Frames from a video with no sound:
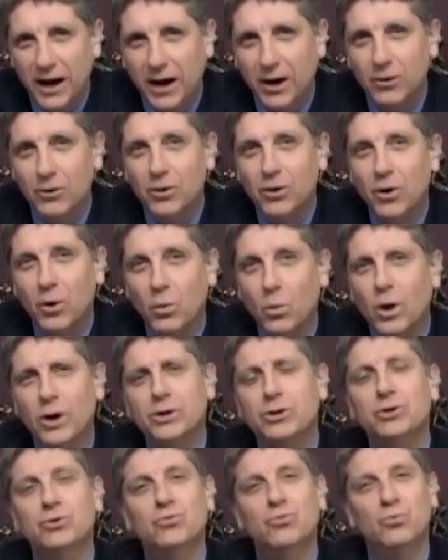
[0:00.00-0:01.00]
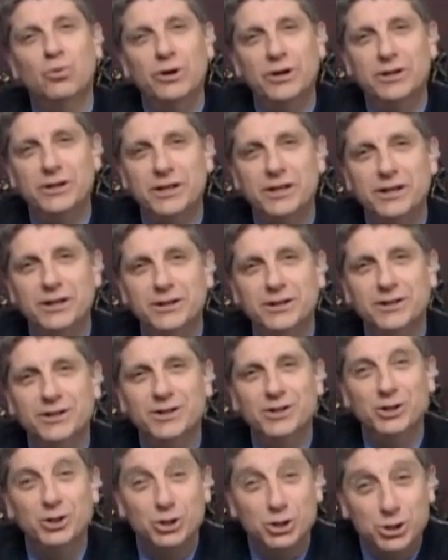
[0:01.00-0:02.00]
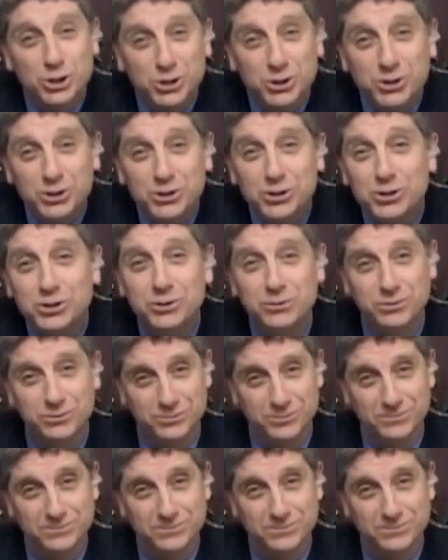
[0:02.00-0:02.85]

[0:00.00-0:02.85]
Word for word: out what you really should do.